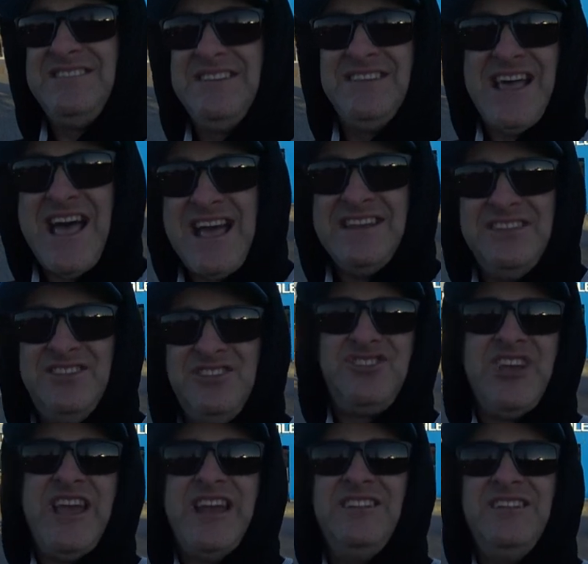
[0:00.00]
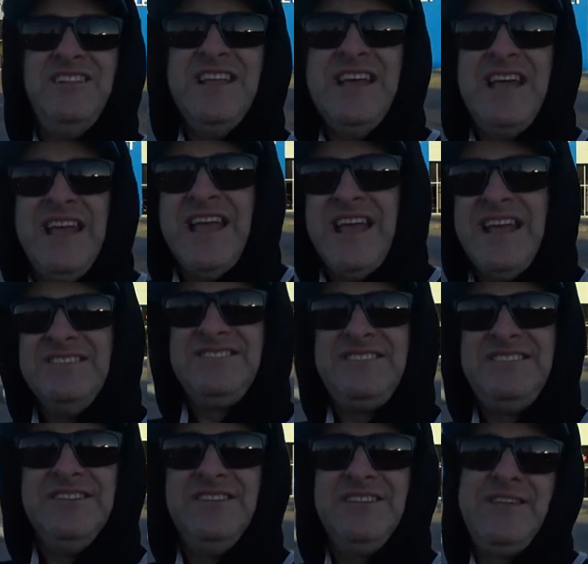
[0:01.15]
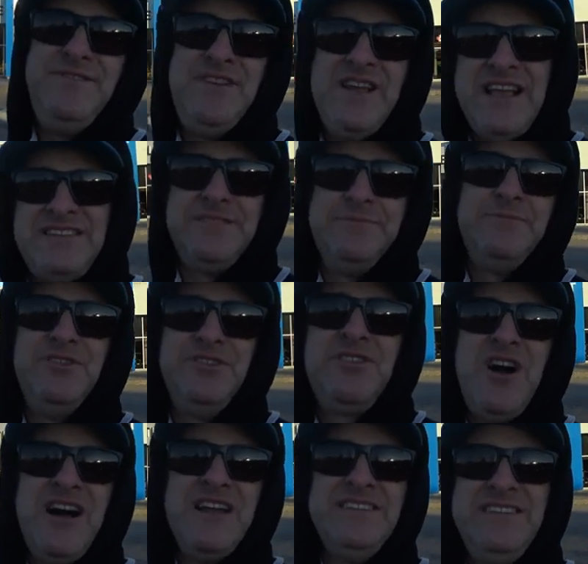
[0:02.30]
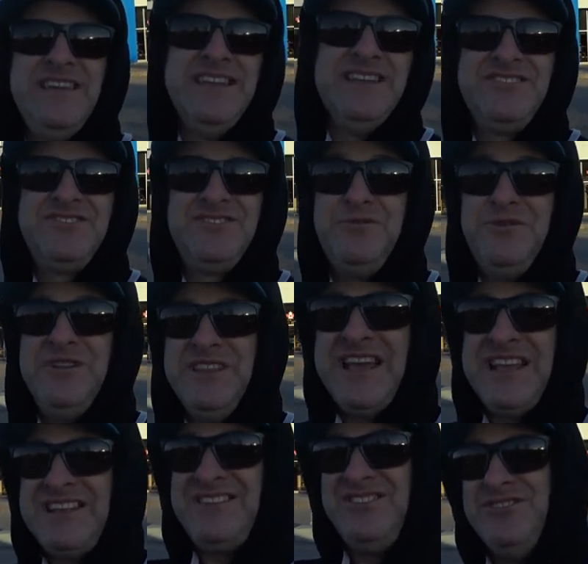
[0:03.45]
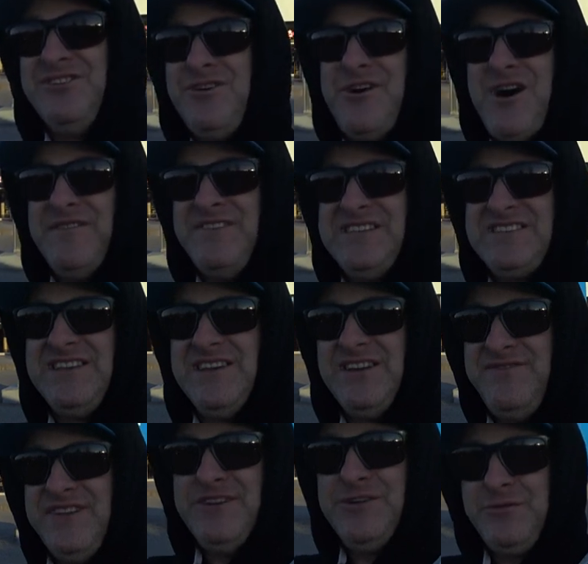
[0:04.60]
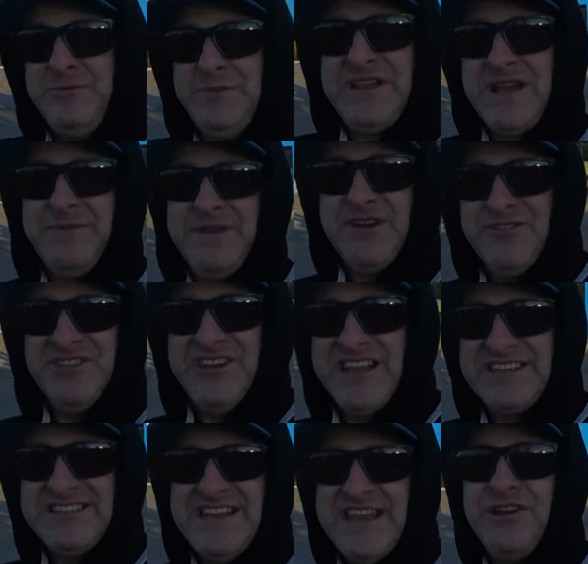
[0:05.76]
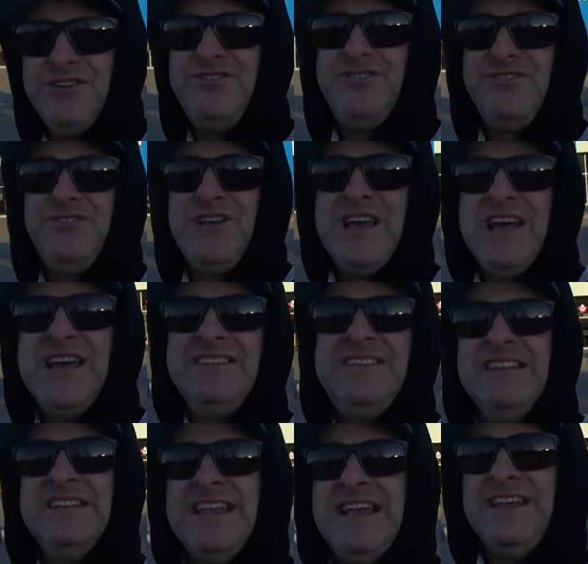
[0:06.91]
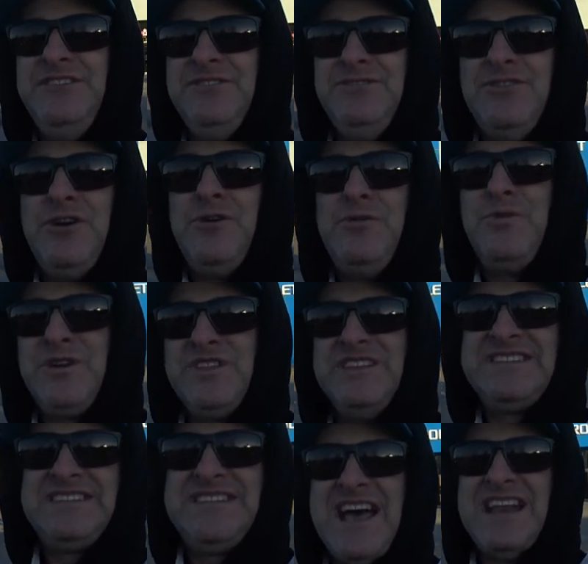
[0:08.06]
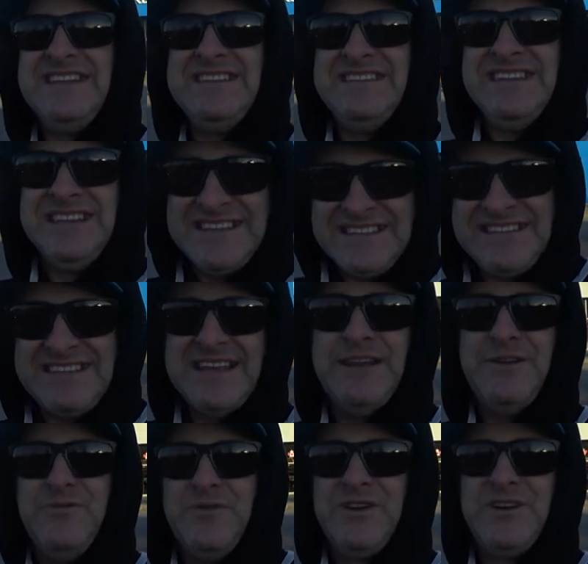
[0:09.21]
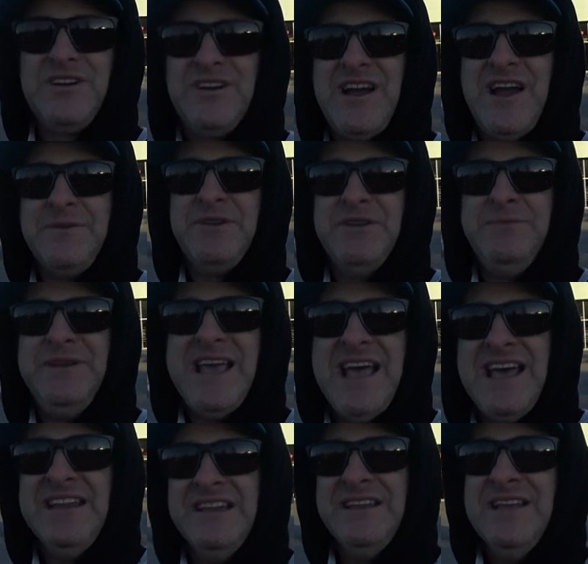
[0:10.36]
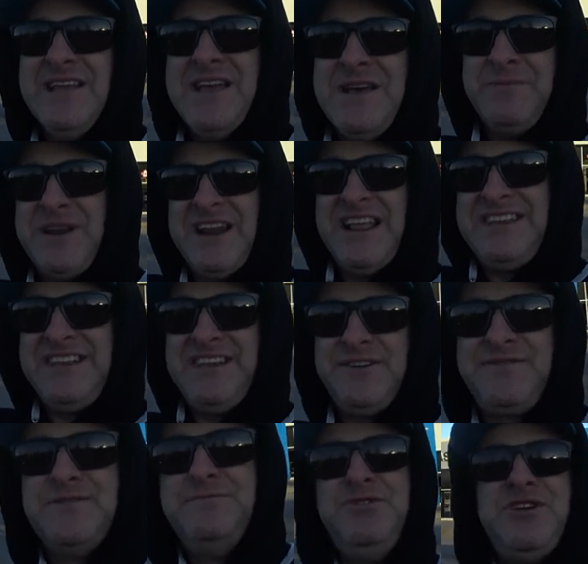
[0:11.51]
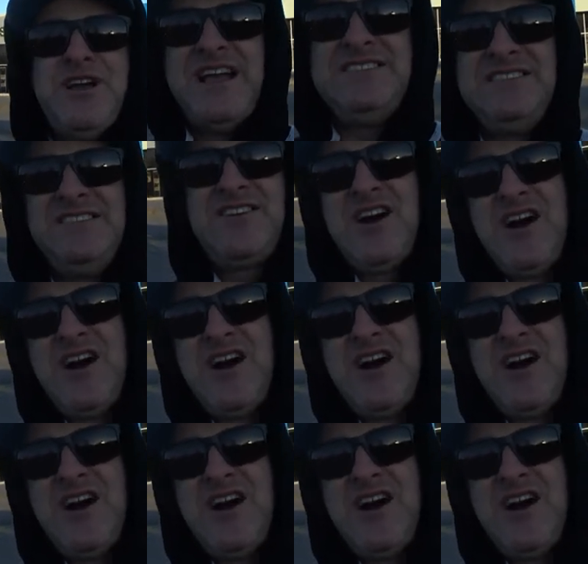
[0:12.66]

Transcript: still add to the channel and still give you guys some good content. So we'll let you know. Obviously, a video will be coming out in the next day or two to let you know where the status is and where I'm going to be heading. But I'd like to hear from you guys in the